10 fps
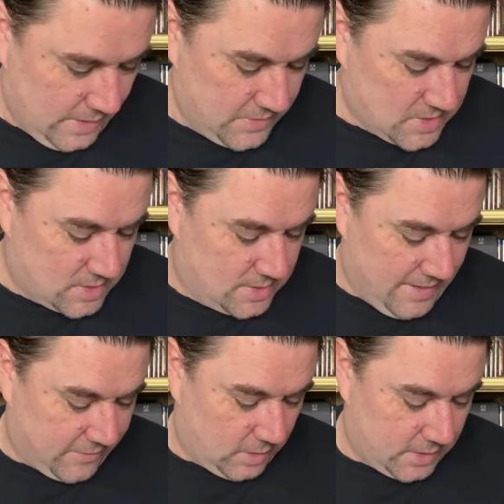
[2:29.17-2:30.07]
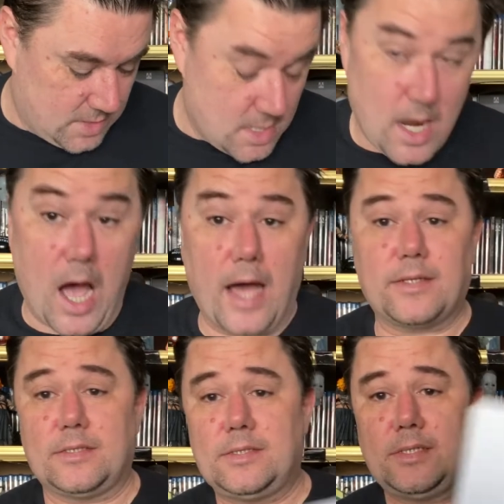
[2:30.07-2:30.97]
this is definitely not
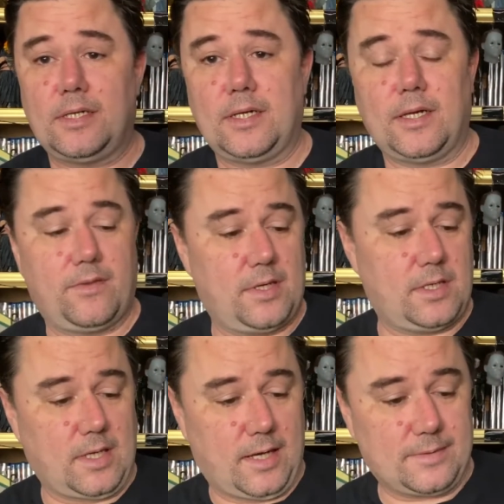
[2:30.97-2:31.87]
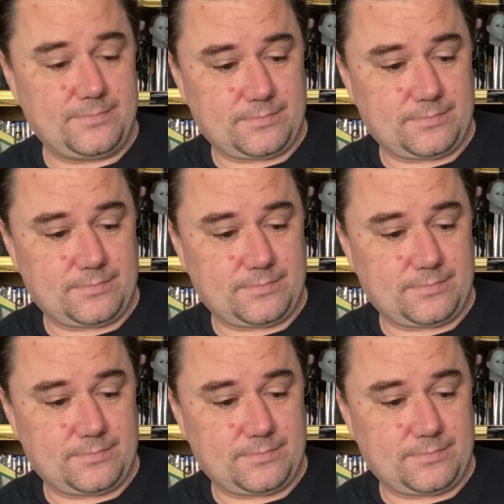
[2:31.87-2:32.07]
the